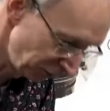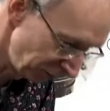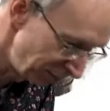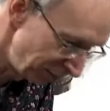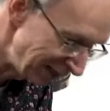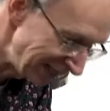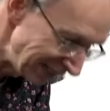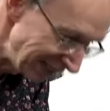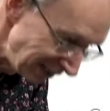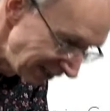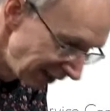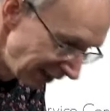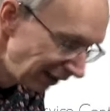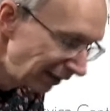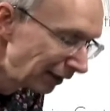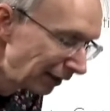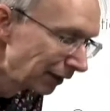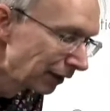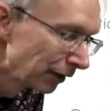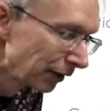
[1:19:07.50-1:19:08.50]
to be
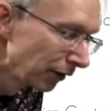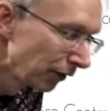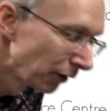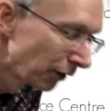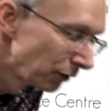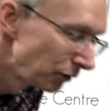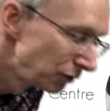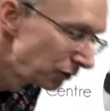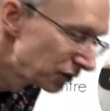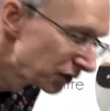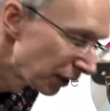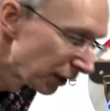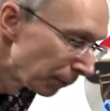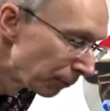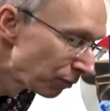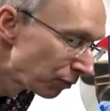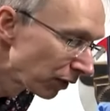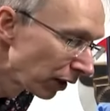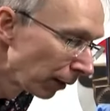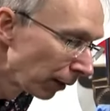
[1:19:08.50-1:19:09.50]
those
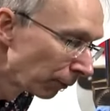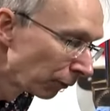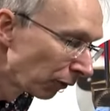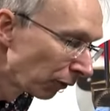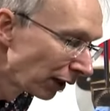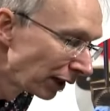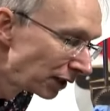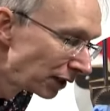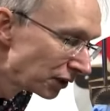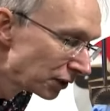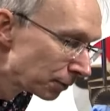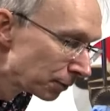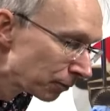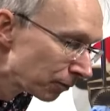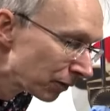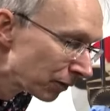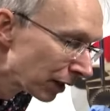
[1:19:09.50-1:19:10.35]
upgrades.